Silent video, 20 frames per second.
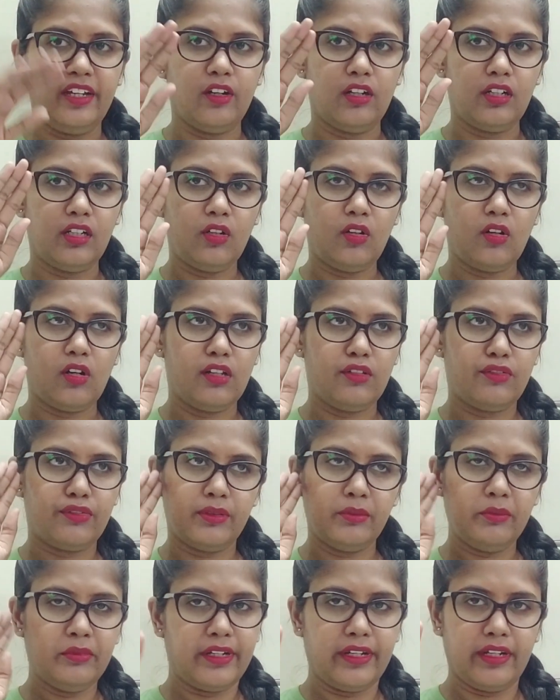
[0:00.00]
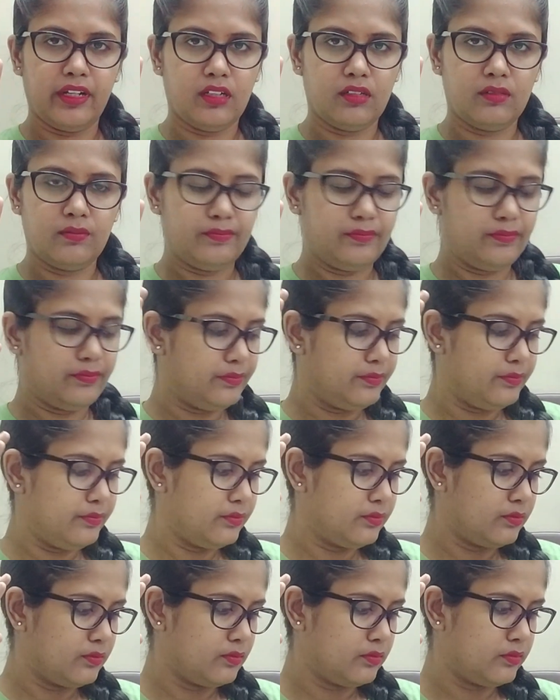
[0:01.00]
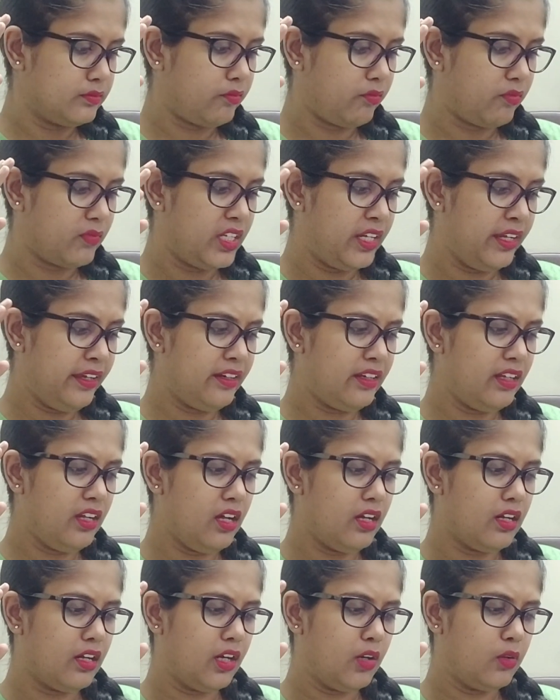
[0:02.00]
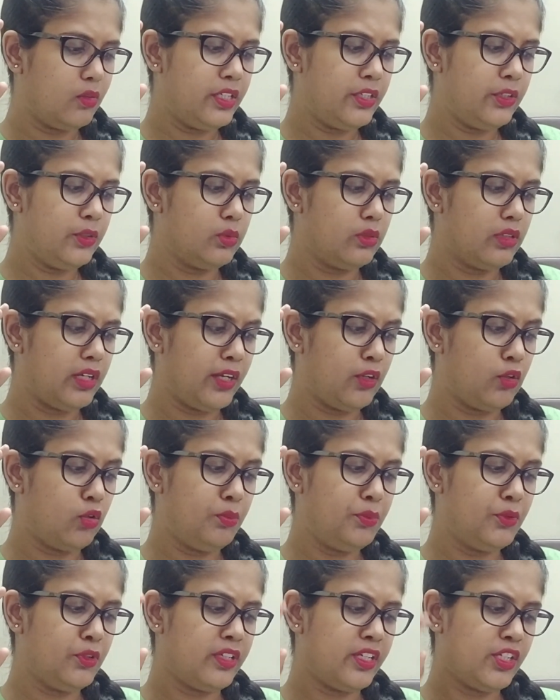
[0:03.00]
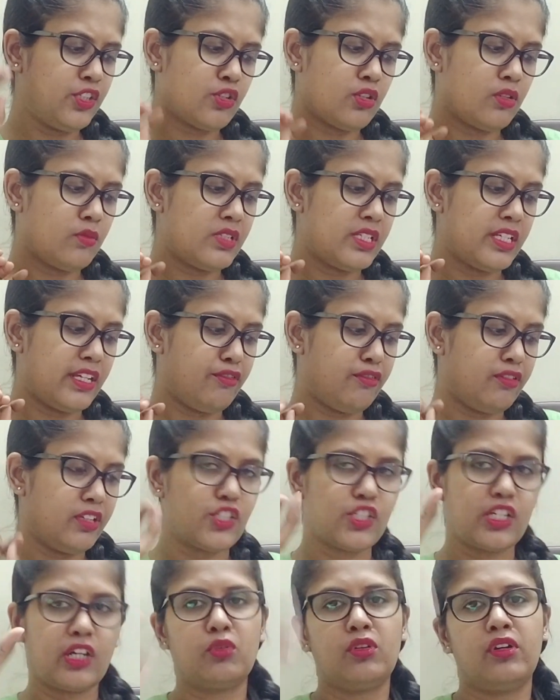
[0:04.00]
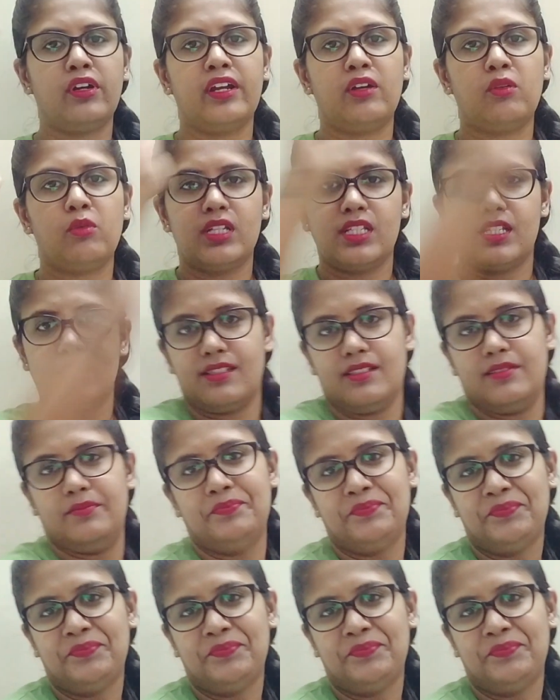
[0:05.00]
got a call from Riya. Hey Riya, how are you? I hope you reached home safely, shouted at once.